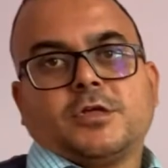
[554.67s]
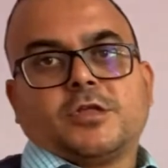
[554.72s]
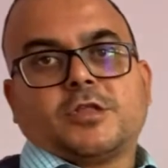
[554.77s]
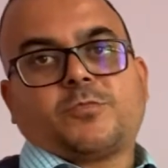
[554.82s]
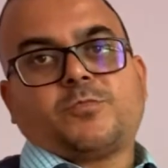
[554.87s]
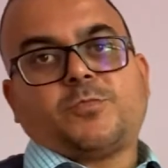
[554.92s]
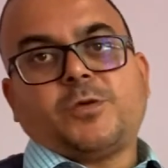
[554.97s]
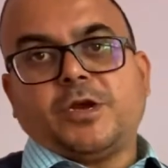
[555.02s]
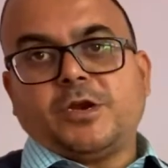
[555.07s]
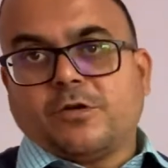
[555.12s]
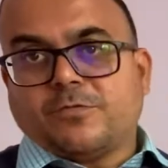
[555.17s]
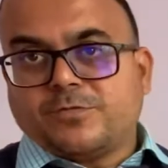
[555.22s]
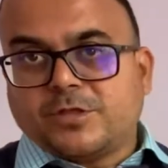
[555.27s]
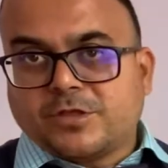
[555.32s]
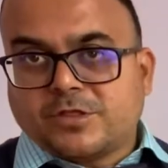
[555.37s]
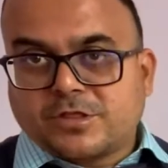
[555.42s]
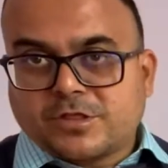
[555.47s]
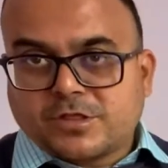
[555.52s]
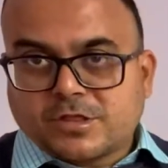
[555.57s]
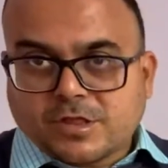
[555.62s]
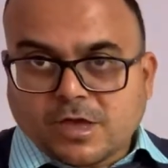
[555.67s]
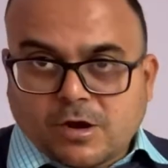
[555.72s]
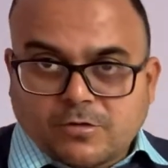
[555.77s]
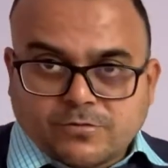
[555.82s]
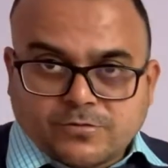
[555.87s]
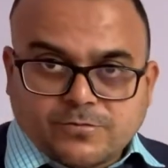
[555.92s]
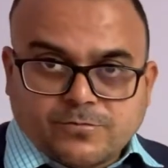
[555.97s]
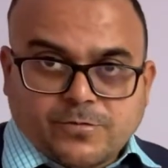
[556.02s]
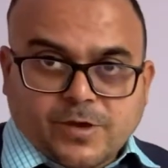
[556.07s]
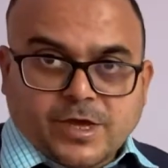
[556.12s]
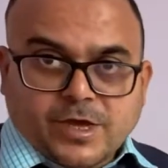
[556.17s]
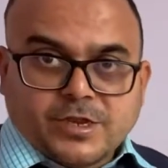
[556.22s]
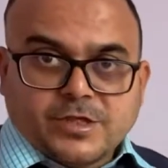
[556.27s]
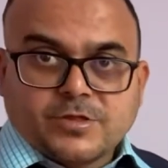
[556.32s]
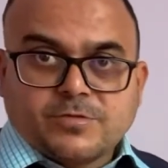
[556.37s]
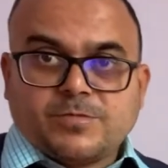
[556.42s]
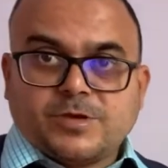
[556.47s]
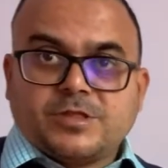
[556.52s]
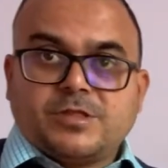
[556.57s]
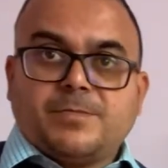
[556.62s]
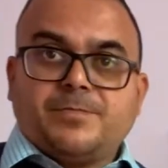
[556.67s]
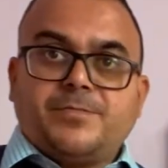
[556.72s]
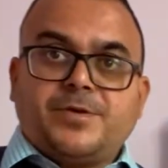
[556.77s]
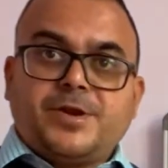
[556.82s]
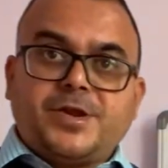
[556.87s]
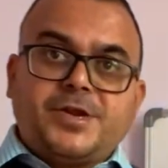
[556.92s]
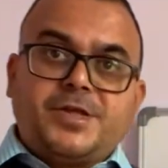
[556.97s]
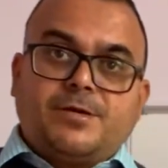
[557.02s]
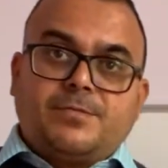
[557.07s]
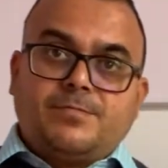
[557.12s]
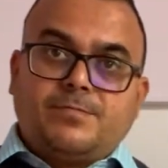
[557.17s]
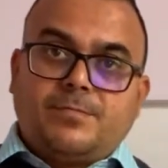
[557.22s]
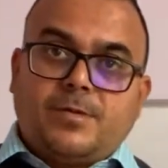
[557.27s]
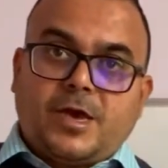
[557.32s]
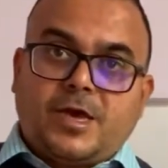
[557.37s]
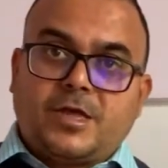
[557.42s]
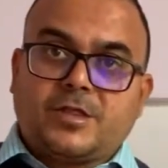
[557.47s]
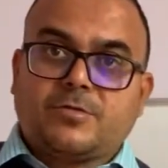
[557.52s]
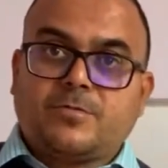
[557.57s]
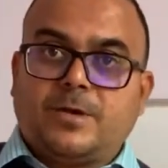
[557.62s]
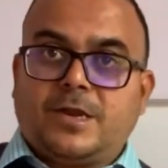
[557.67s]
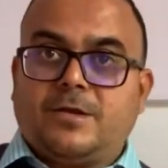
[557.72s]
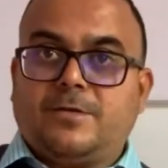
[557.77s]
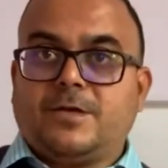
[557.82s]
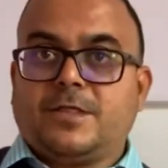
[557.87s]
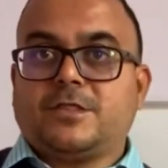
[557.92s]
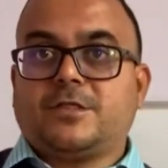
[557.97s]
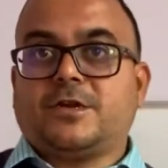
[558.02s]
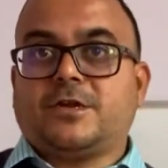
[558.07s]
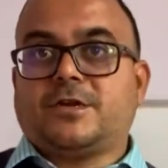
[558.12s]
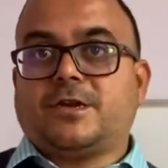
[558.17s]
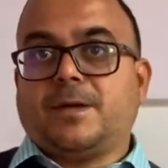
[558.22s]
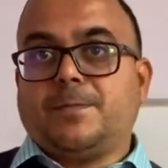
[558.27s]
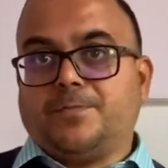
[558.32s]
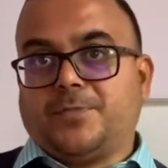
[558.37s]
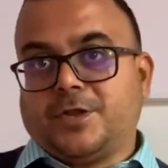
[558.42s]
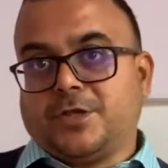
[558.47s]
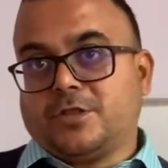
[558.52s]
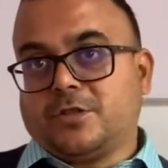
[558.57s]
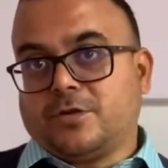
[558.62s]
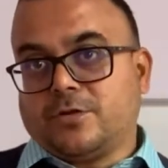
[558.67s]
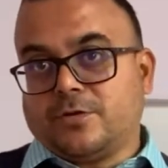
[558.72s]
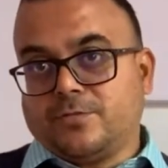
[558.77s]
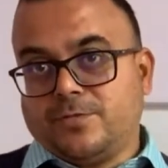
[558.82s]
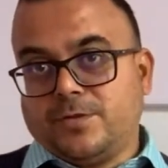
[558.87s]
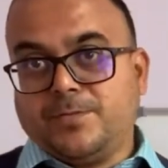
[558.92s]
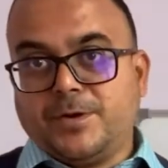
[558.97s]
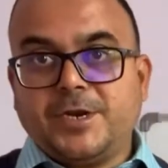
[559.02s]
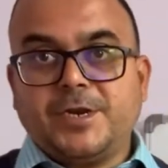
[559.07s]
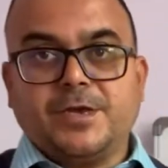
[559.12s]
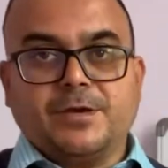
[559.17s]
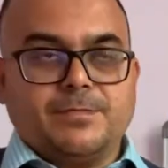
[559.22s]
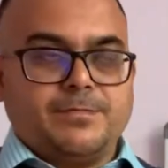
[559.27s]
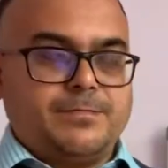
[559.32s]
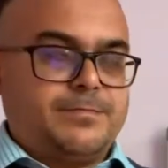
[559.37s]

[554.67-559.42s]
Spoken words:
Speed of the sound varies with the medium as well as the temperature of the medium.